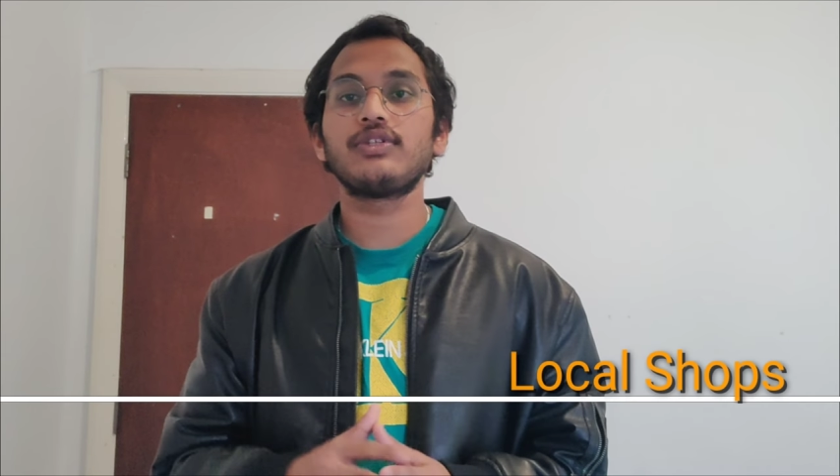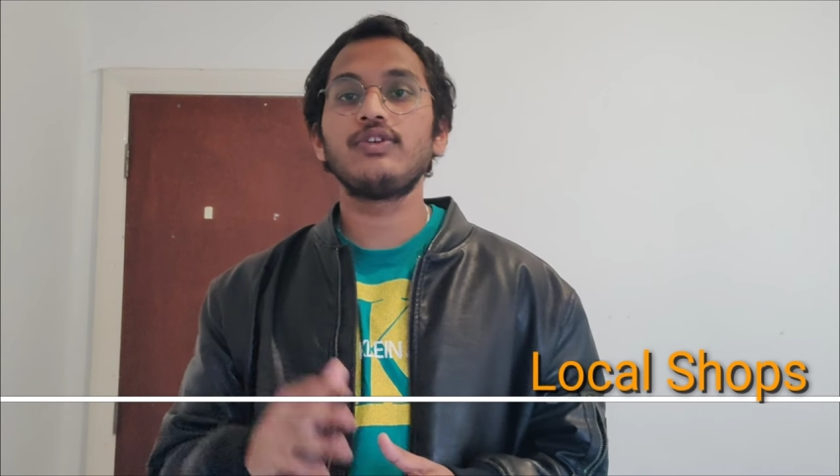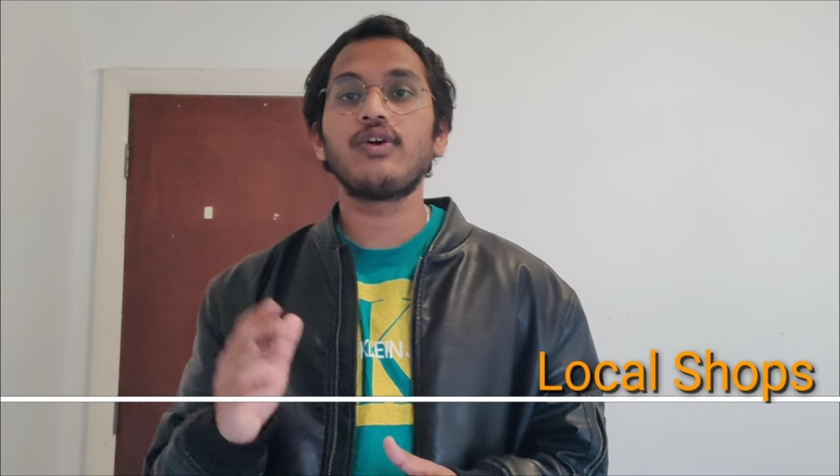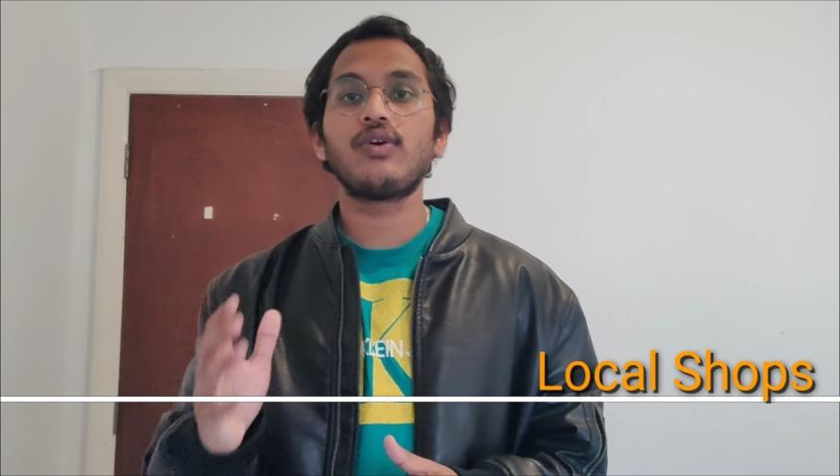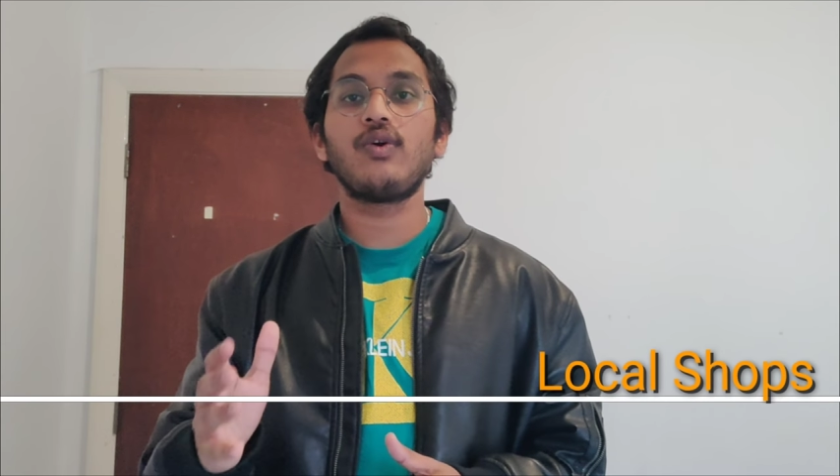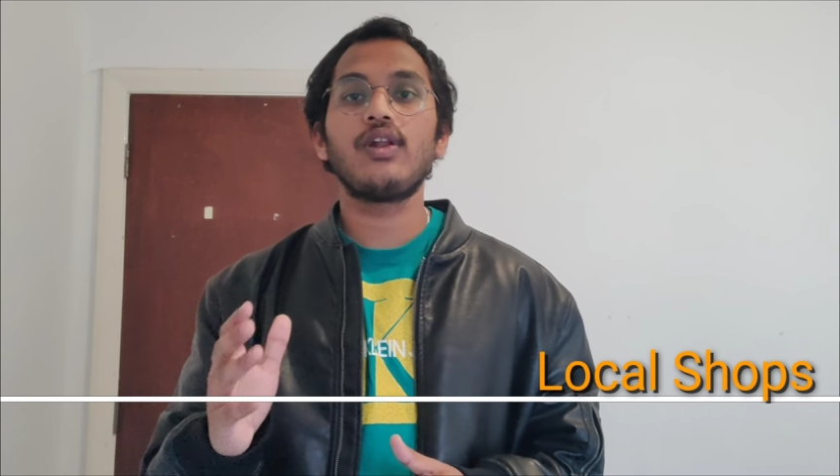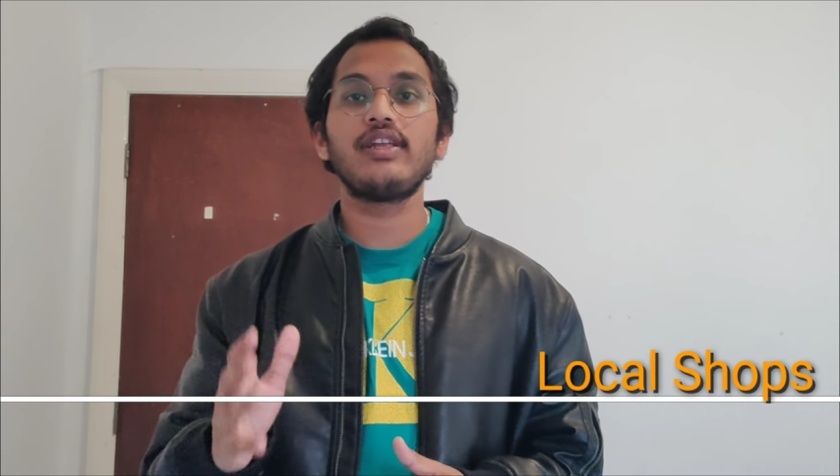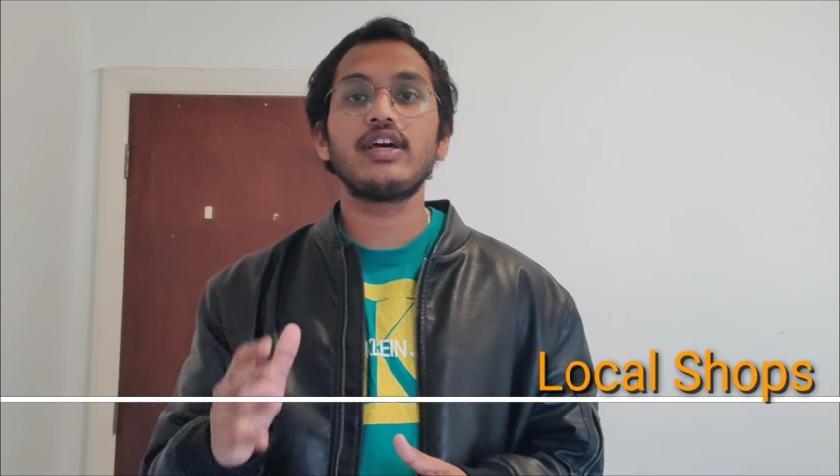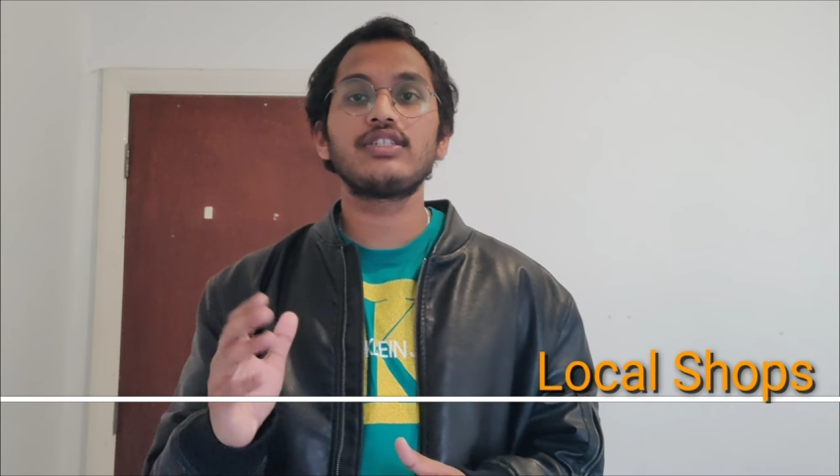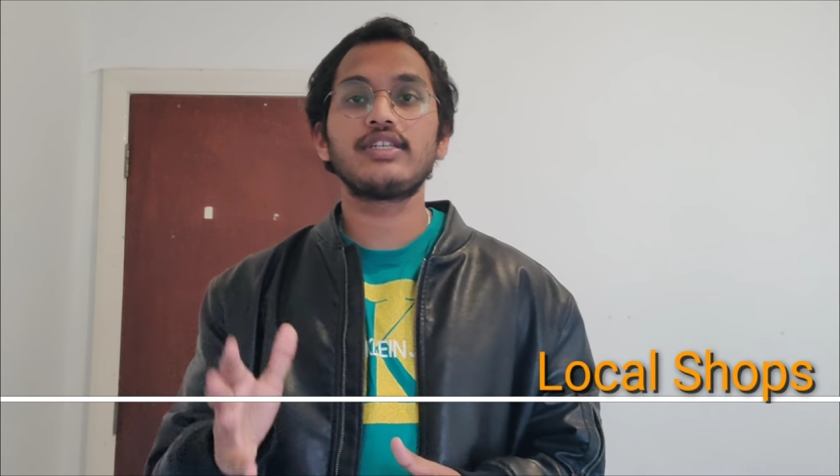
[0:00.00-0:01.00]
in your
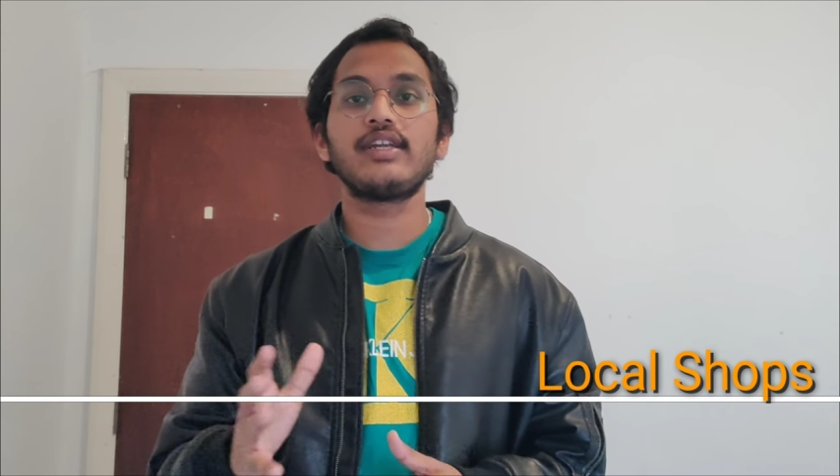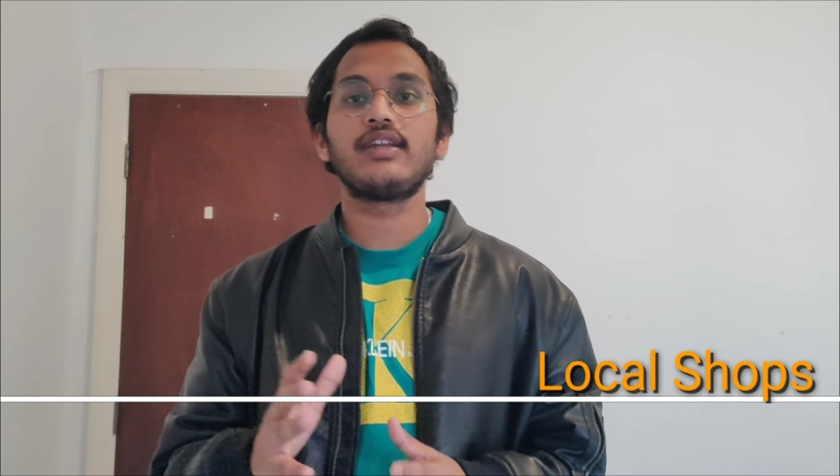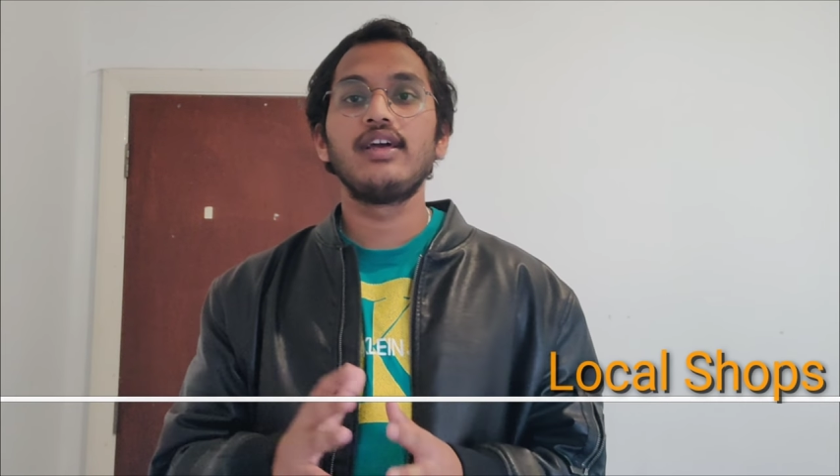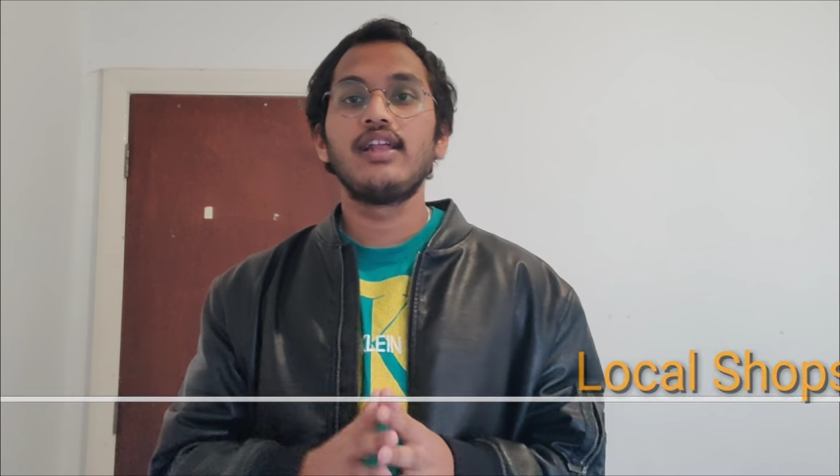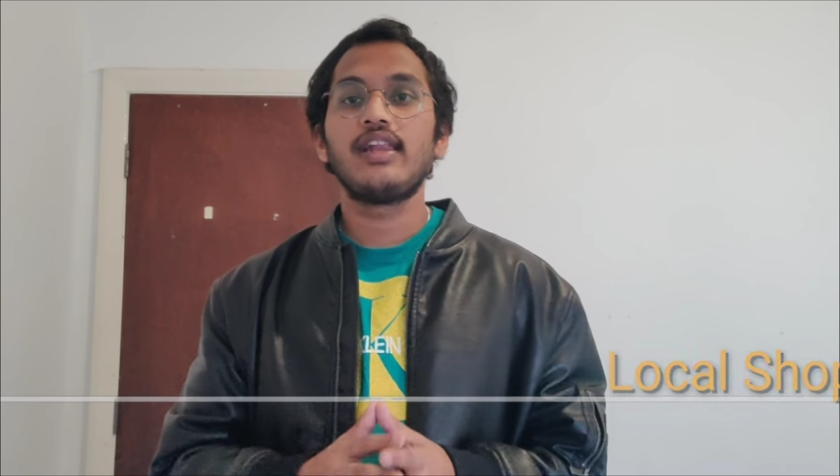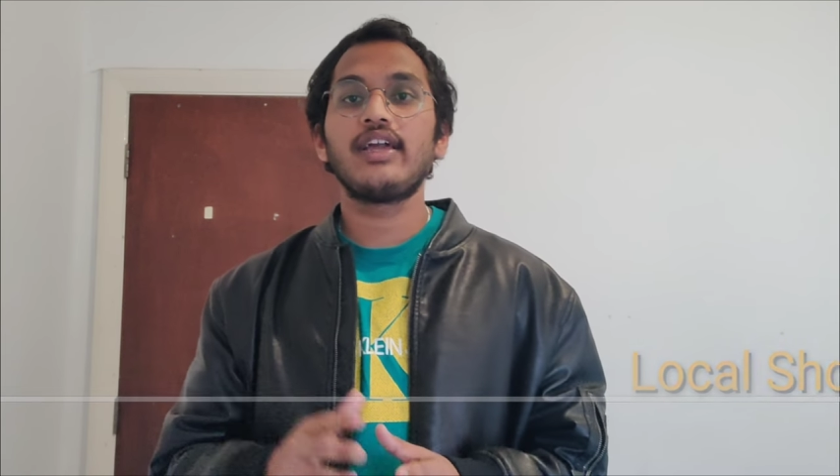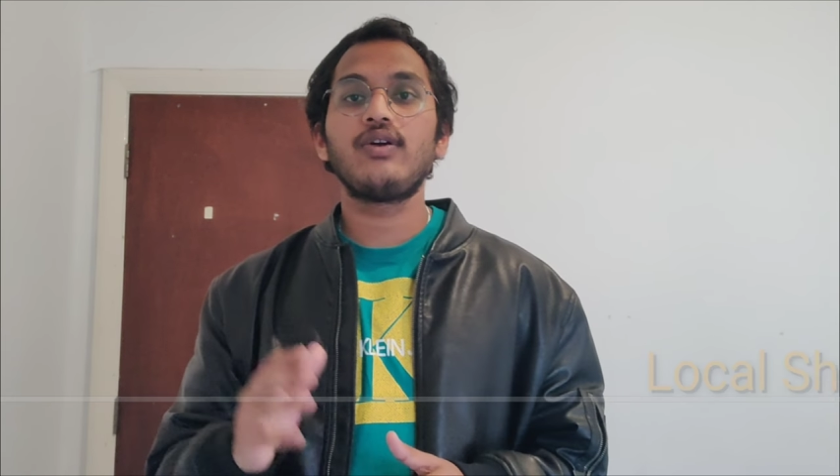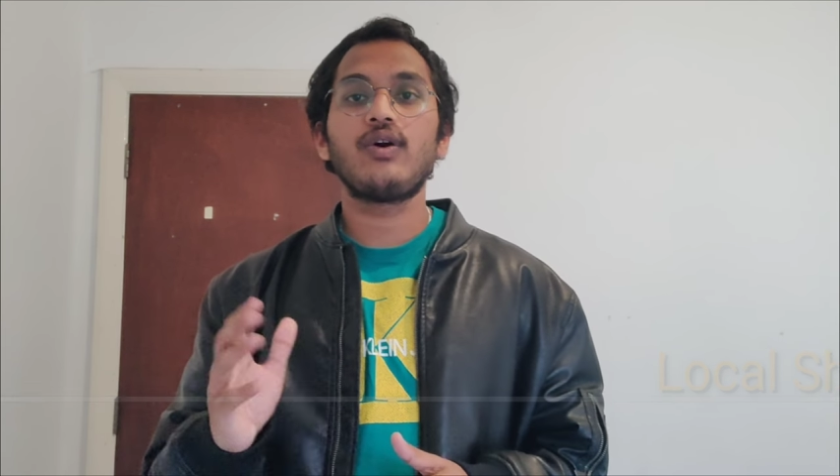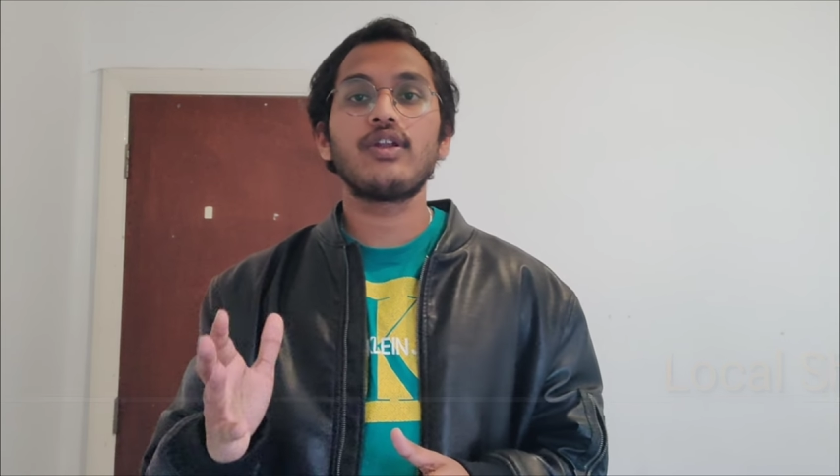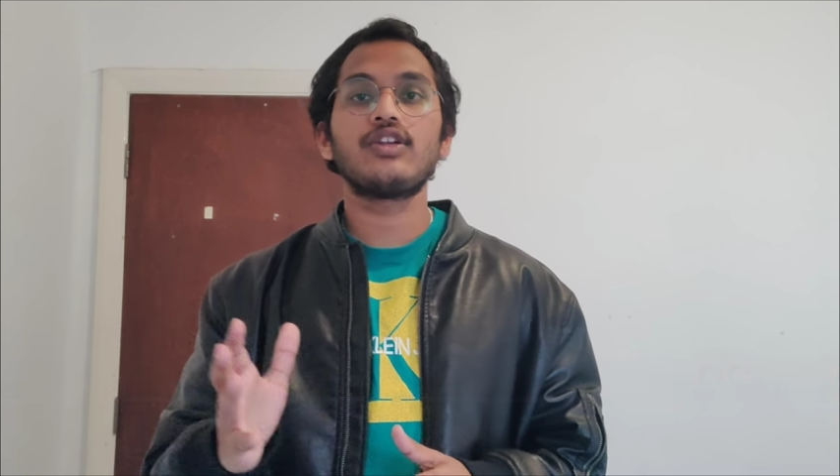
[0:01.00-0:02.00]
colony or street like
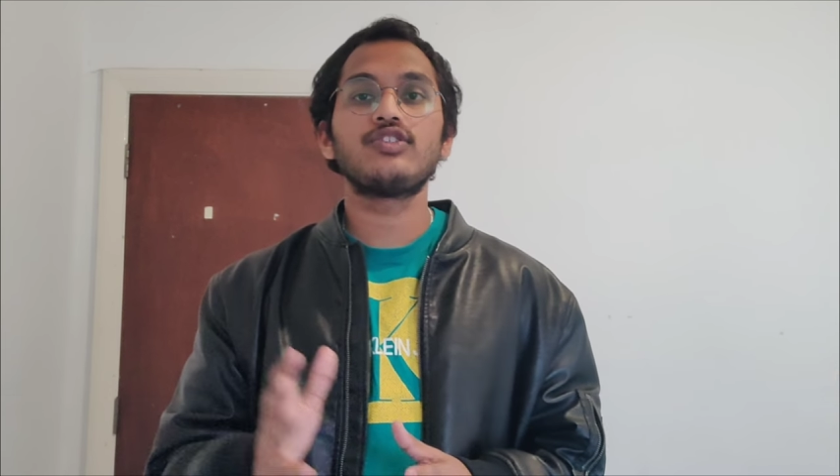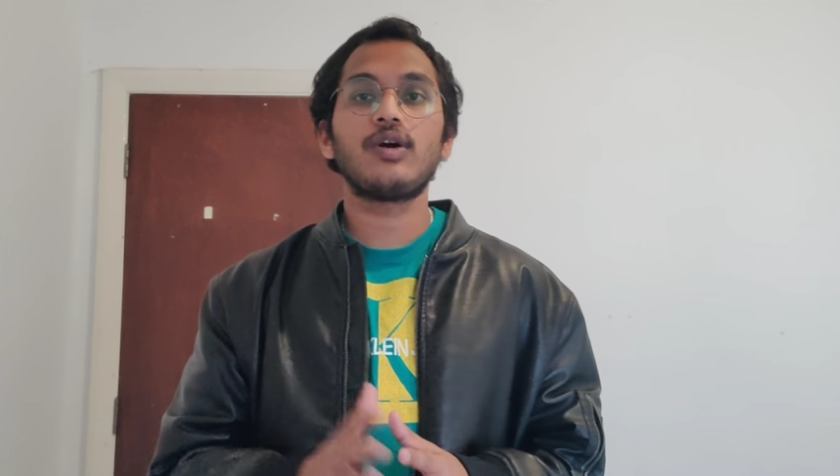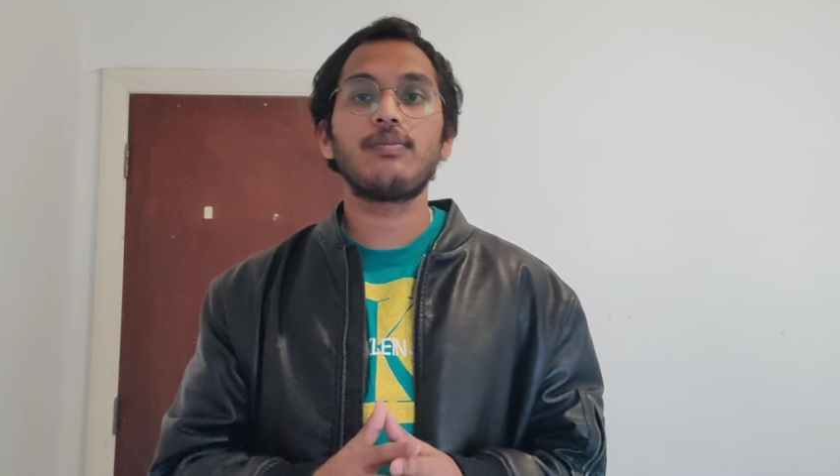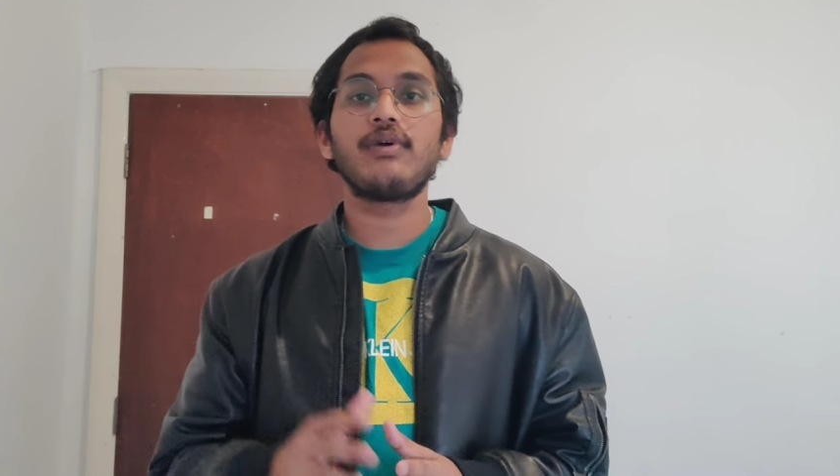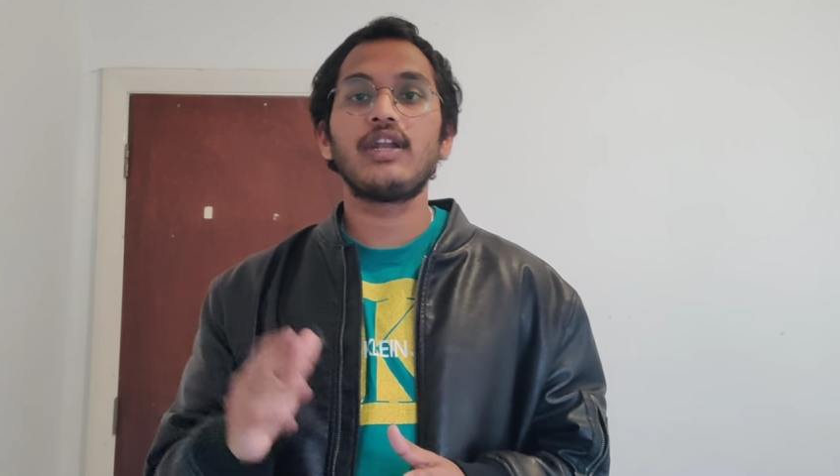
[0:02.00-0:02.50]
corner shop,